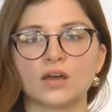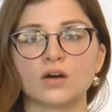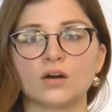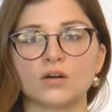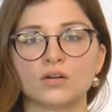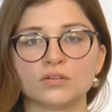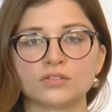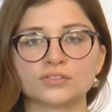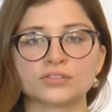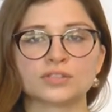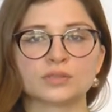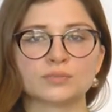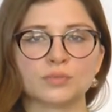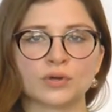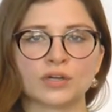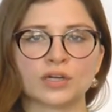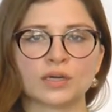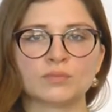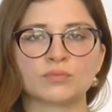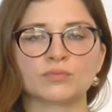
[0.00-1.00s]
Also, the
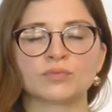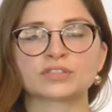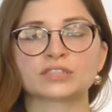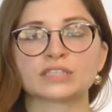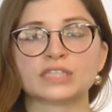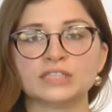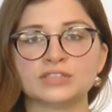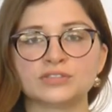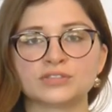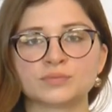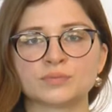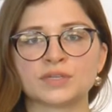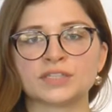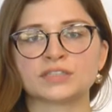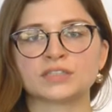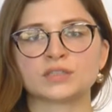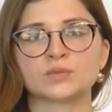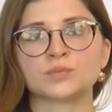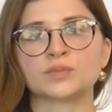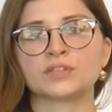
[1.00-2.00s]
mock-up was
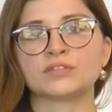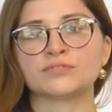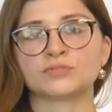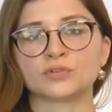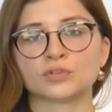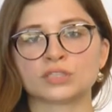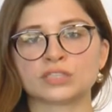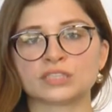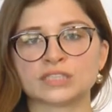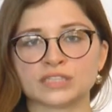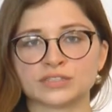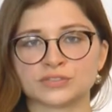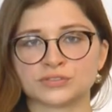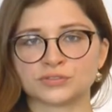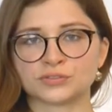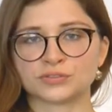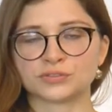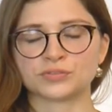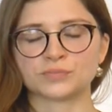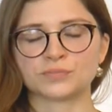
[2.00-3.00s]
instrumented with force
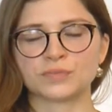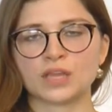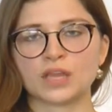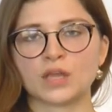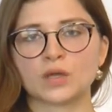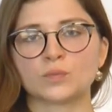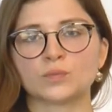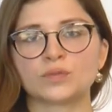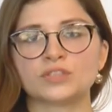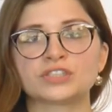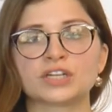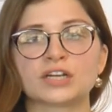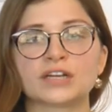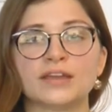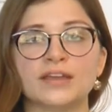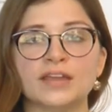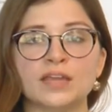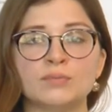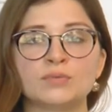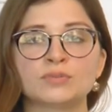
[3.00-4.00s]
sensors, which are
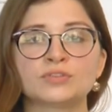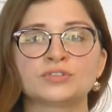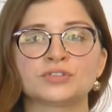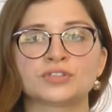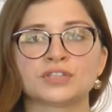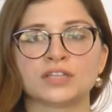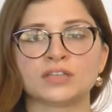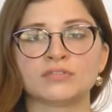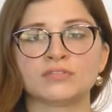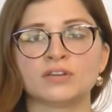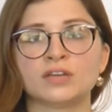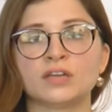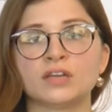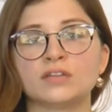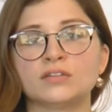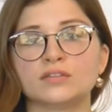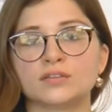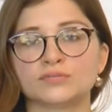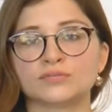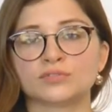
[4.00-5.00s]
able to give
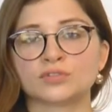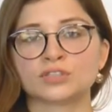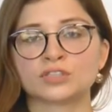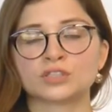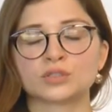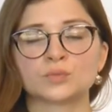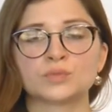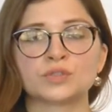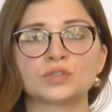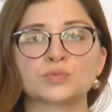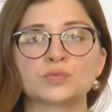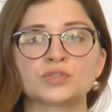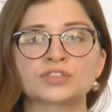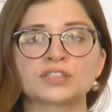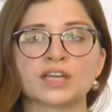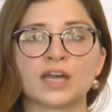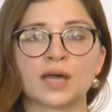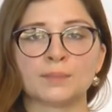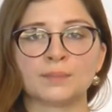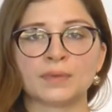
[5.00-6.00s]
the force which
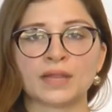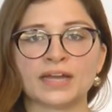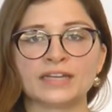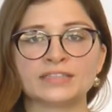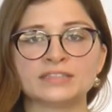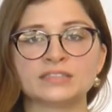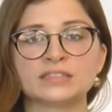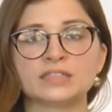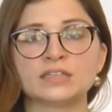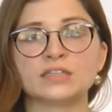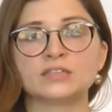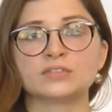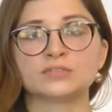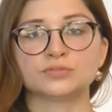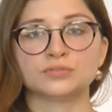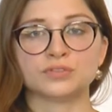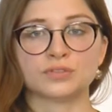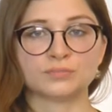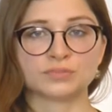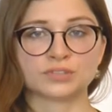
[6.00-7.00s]
was applied
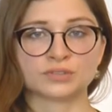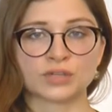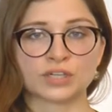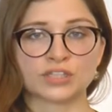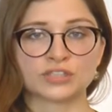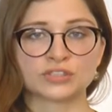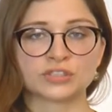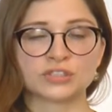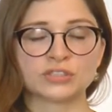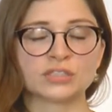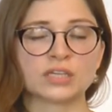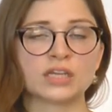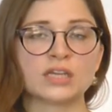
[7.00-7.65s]
to the structure